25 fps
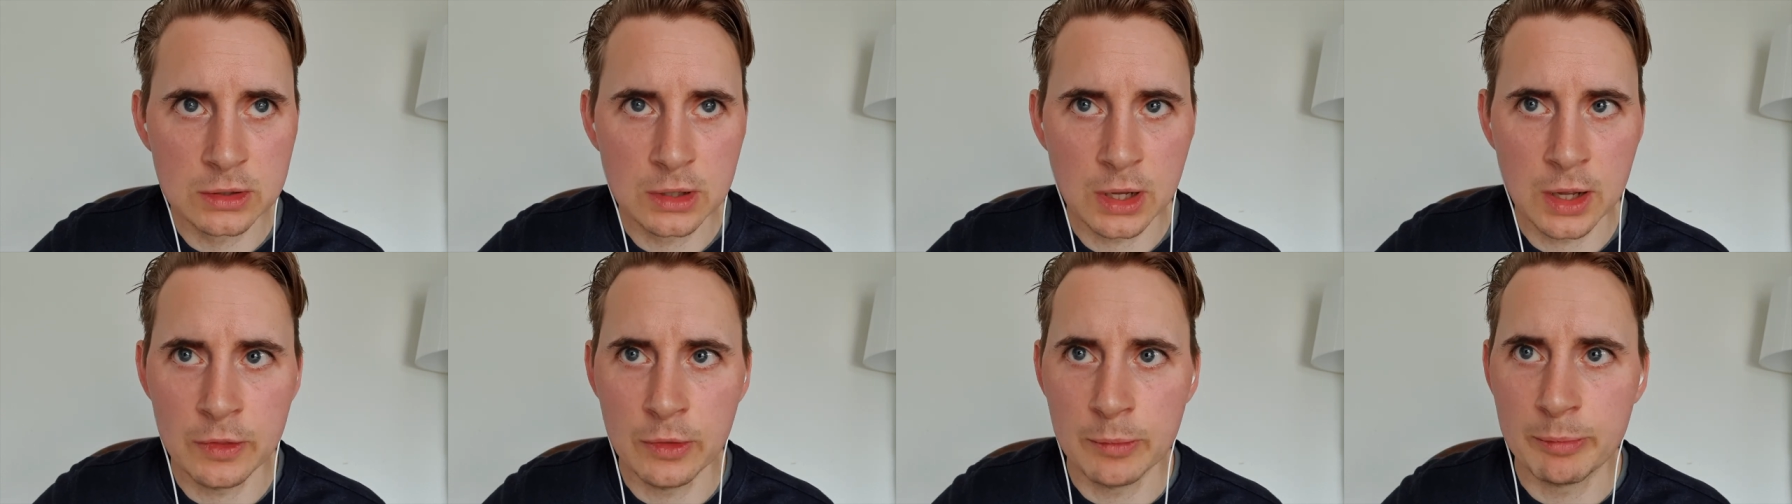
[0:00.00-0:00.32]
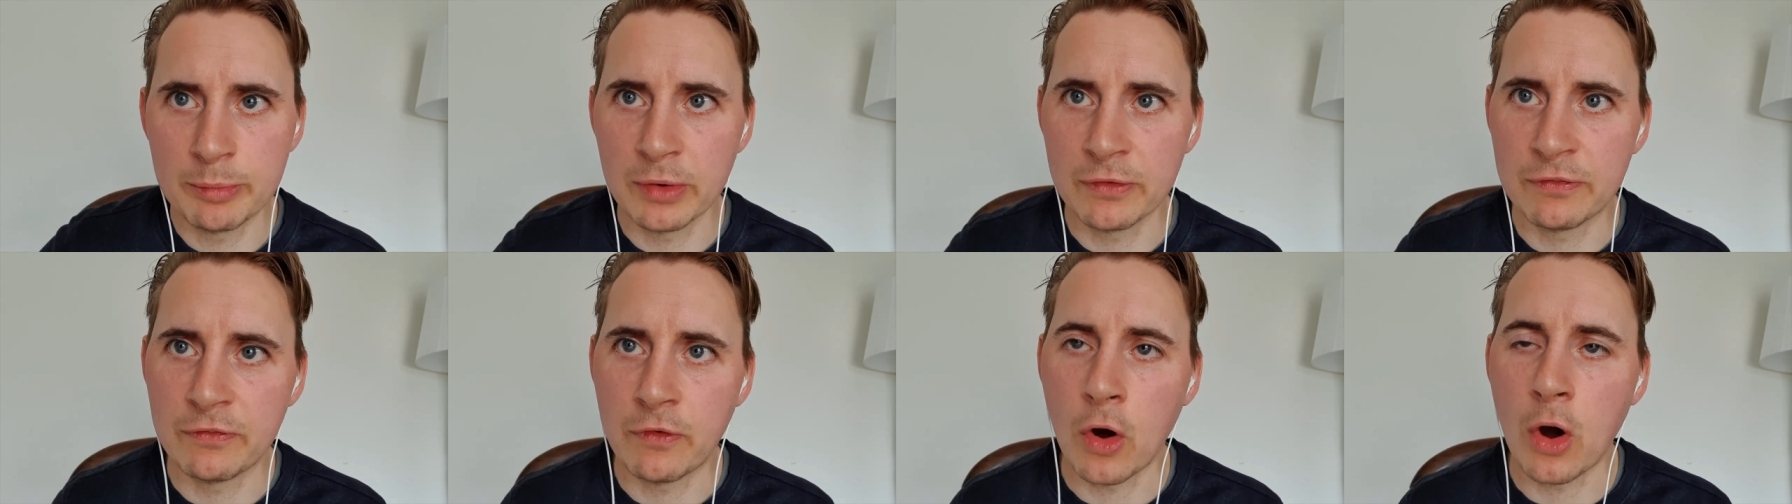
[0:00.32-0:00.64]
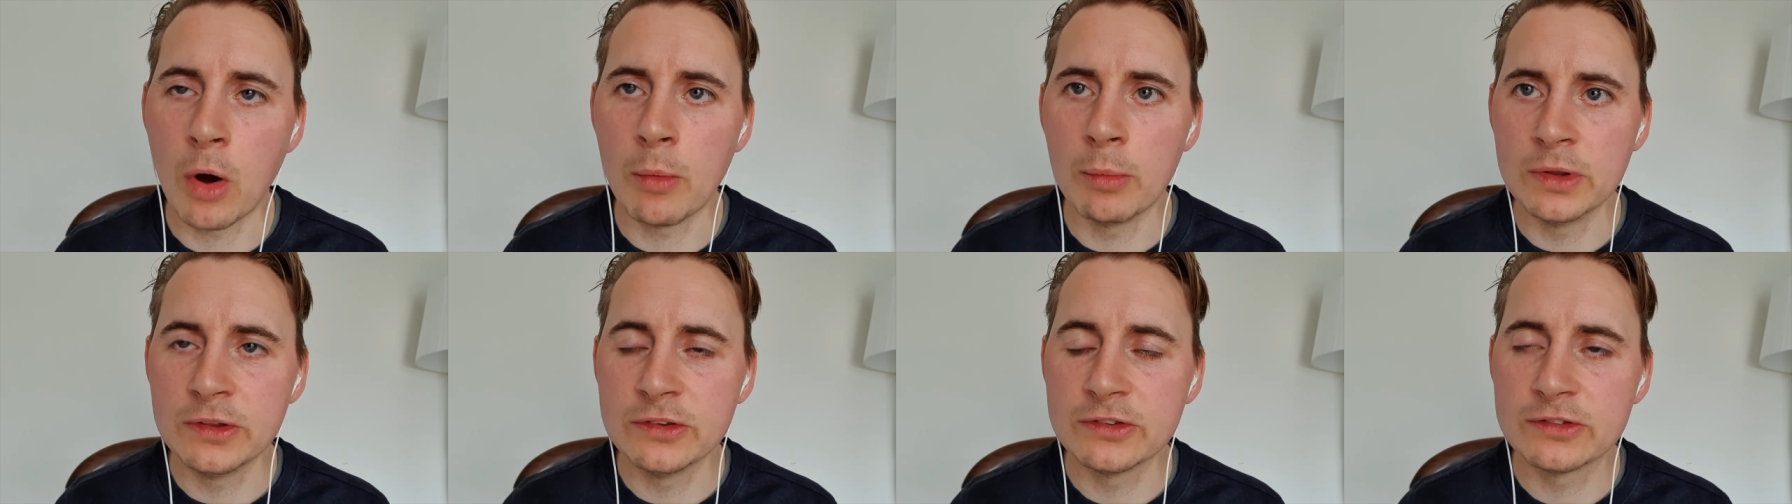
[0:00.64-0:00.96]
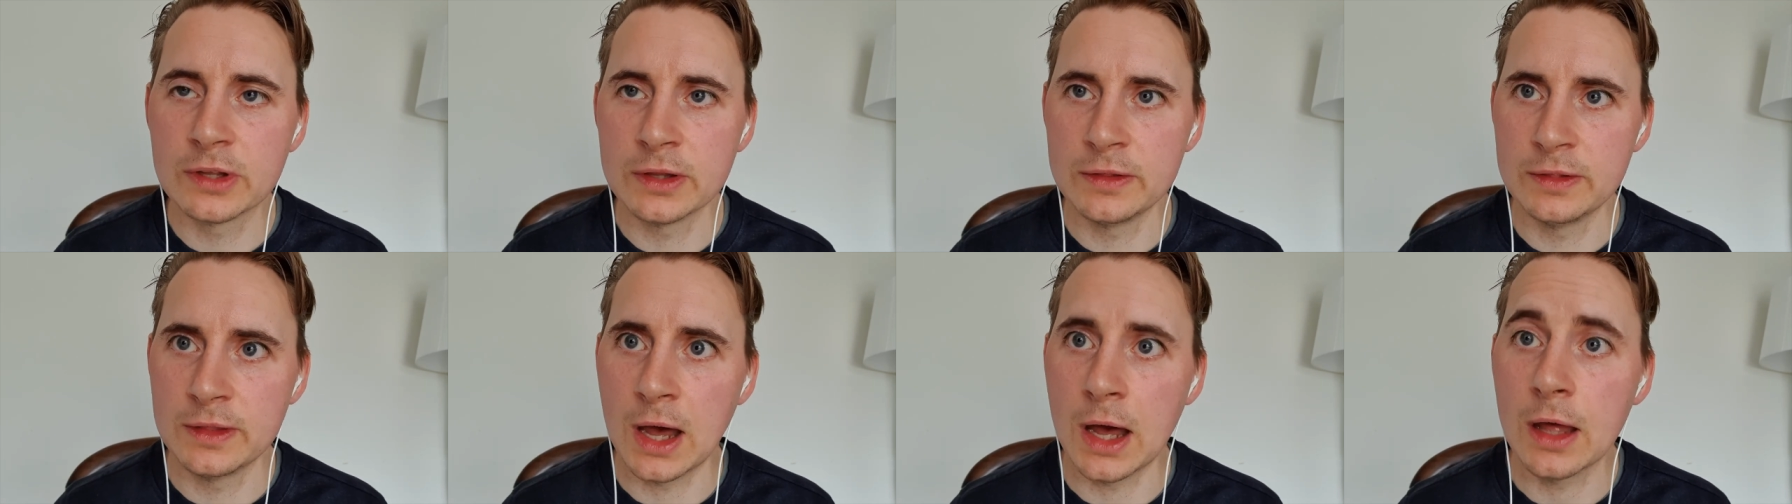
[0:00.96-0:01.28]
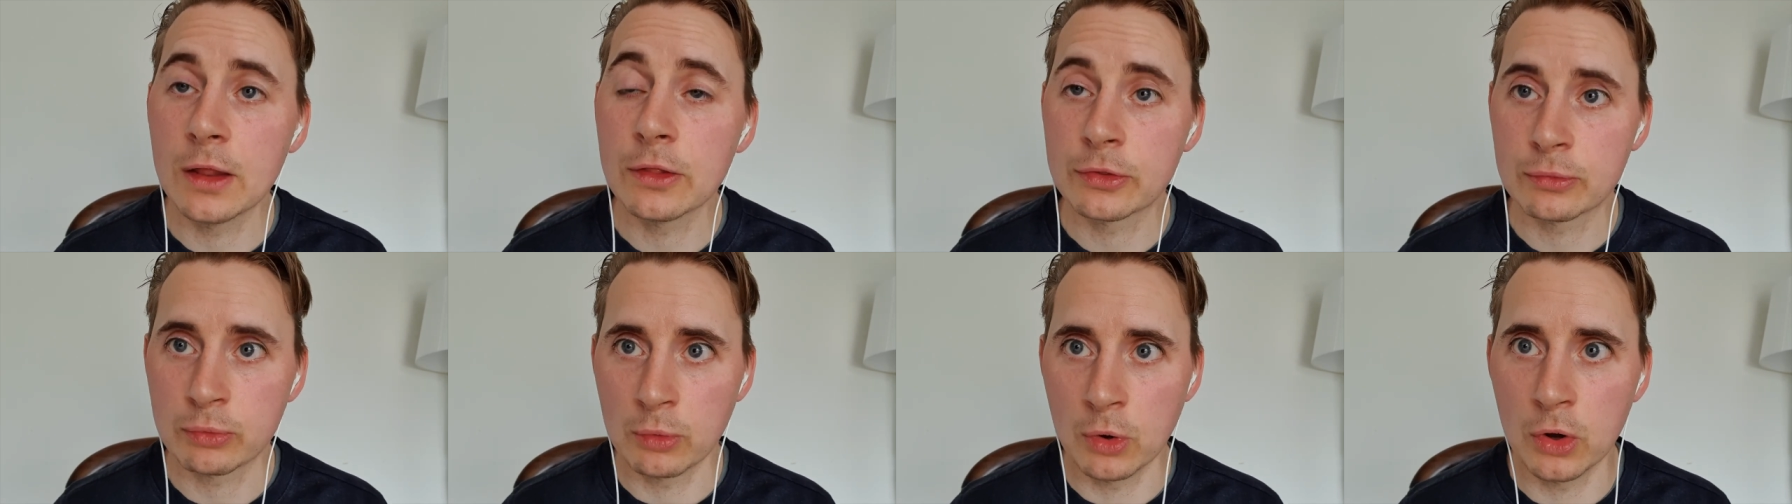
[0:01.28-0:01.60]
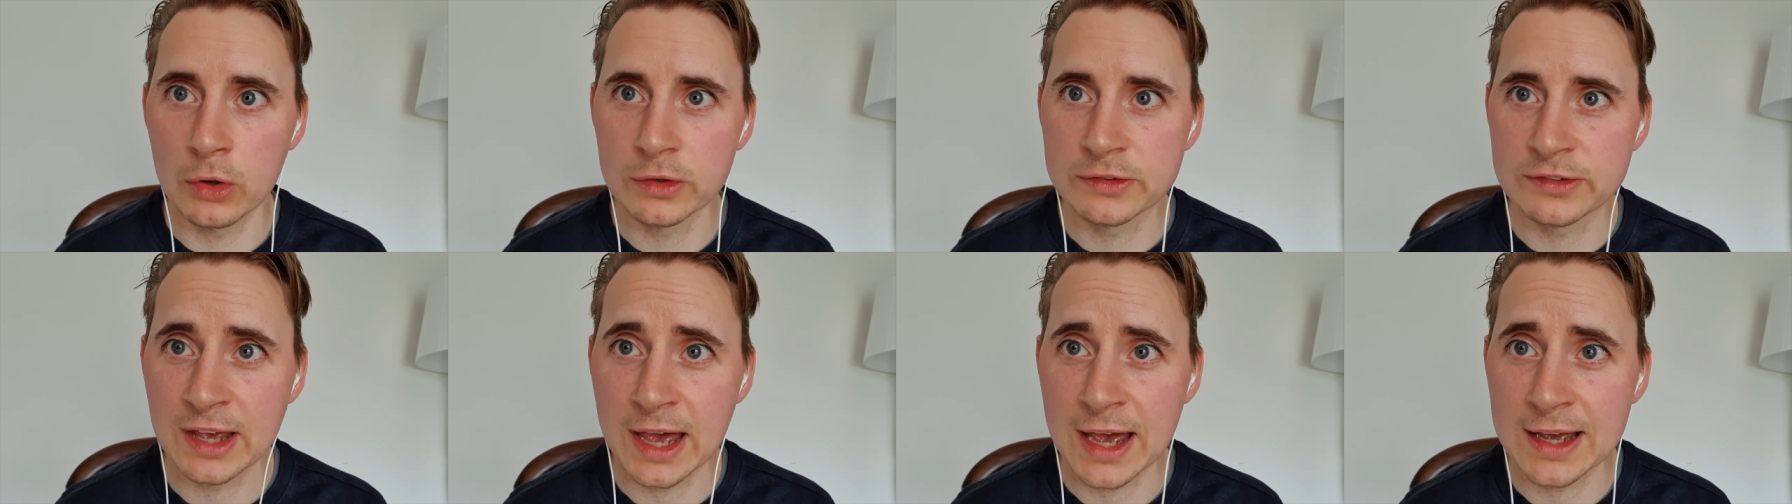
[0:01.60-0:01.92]
and performance in that
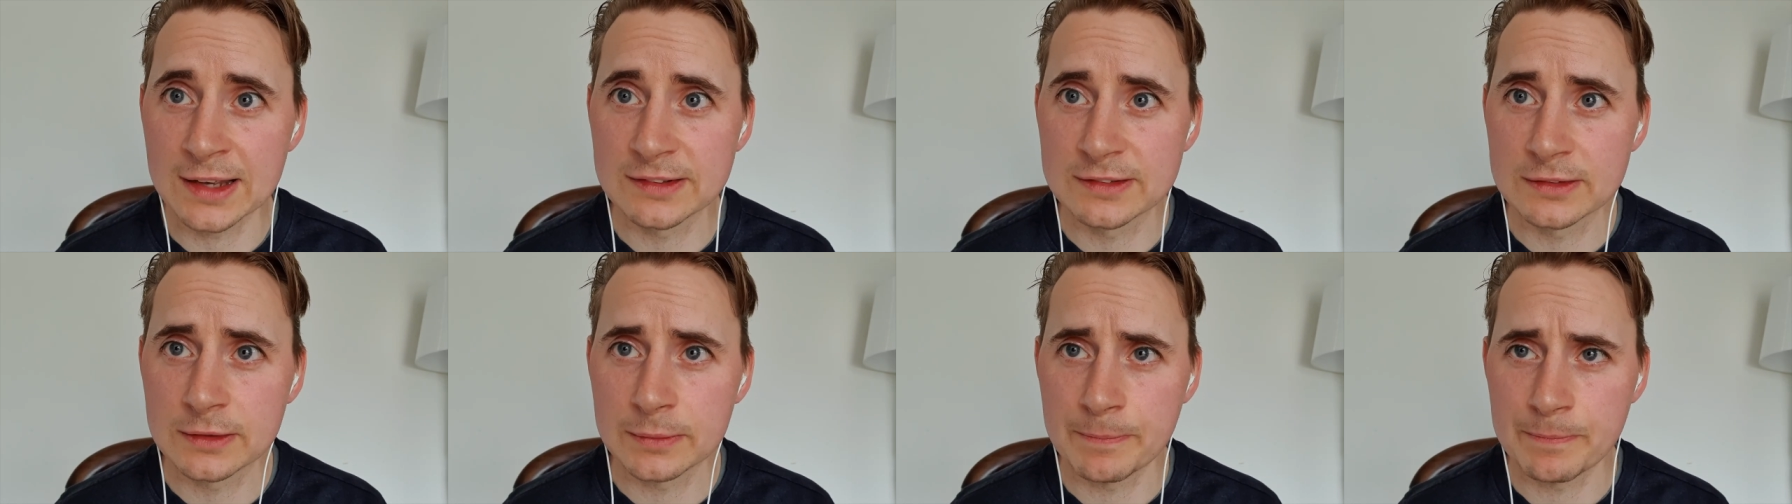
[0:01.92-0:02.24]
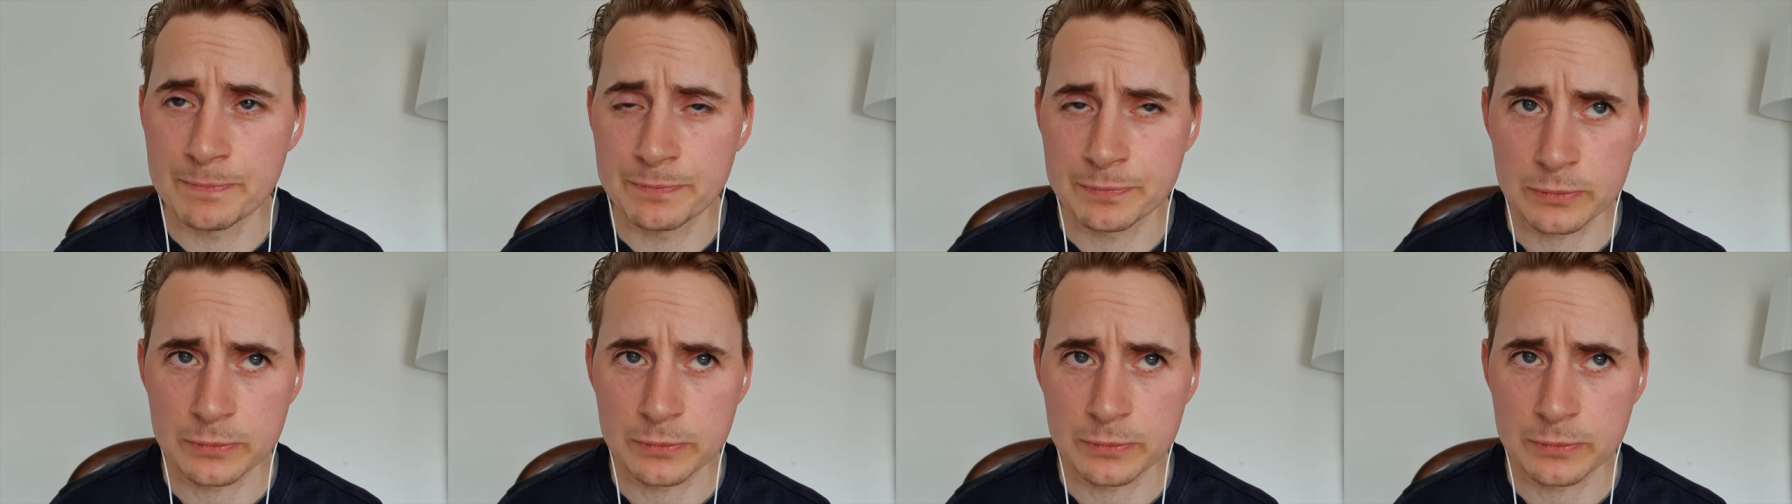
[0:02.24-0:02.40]
throw test,